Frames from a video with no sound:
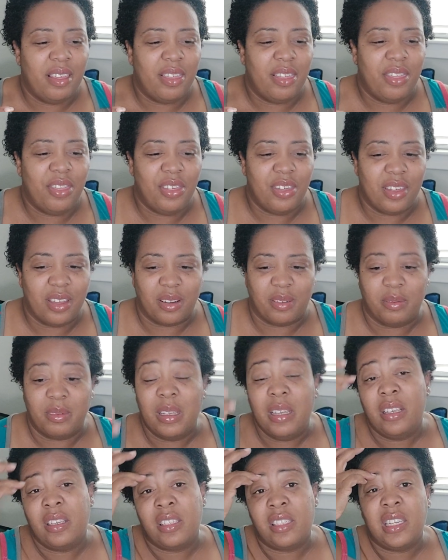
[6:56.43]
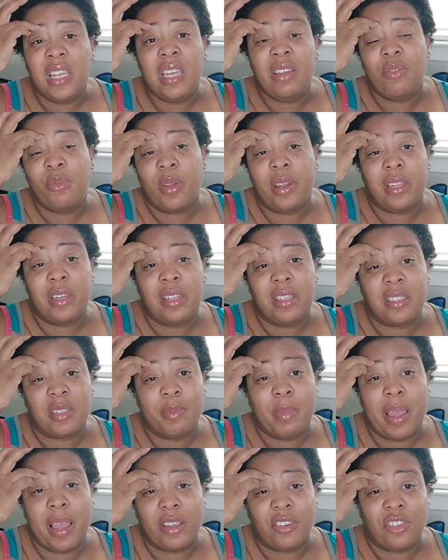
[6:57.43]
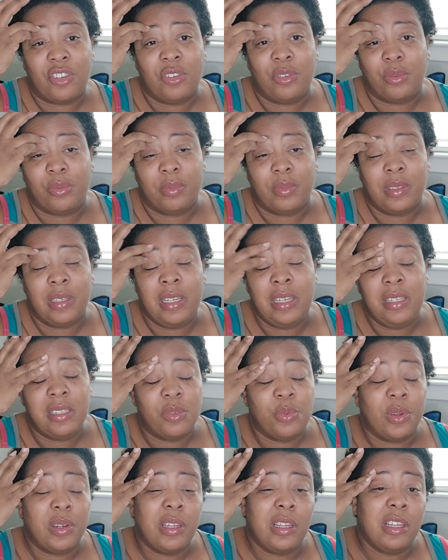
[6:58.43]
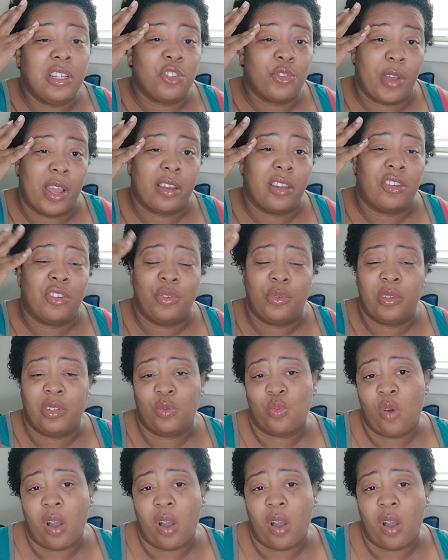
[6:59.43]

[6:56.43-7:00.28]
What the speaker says: them. Steve ready to smash too. He's really attracted to his